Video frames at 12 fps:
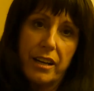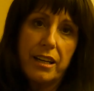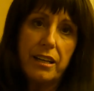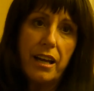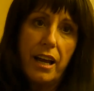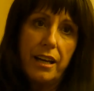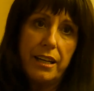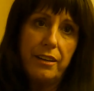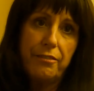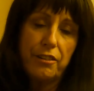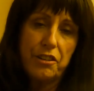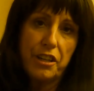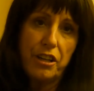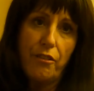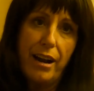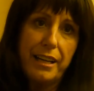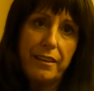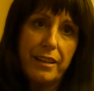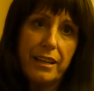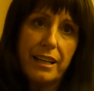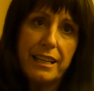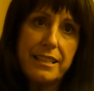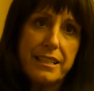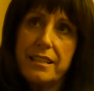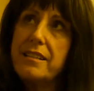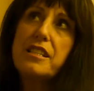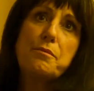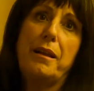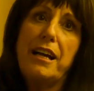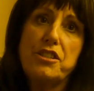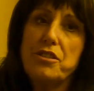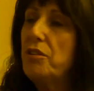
any flooding or anything, and it didn't splash